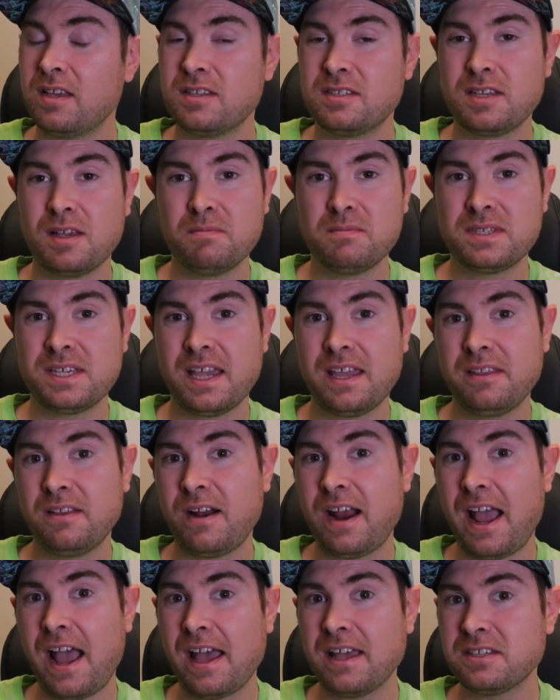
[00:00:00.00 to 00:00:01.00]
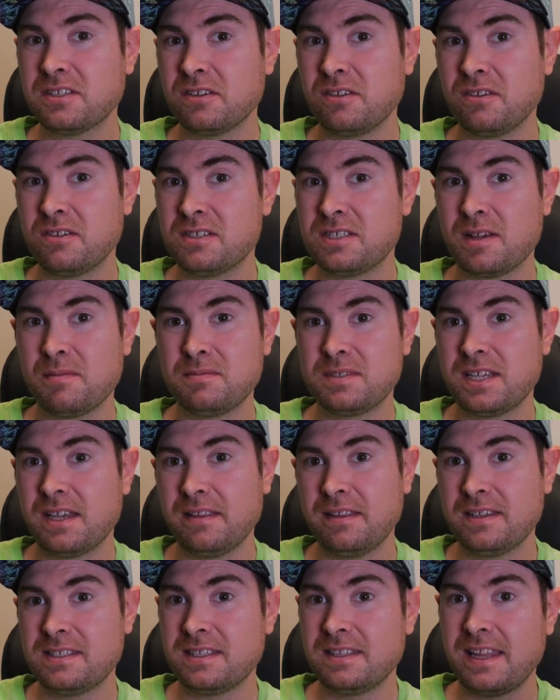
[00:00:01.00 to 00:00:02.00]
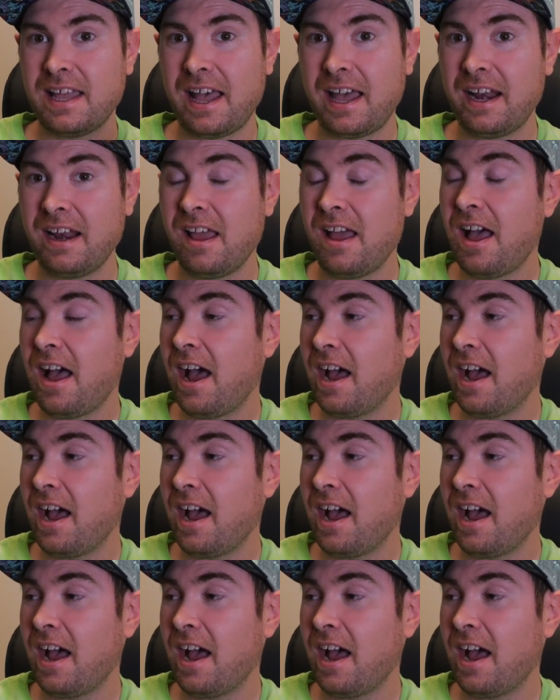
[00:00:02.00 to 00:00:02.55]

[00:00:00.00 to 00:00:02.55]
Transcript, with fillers: Some say they're hassle, some say this and that.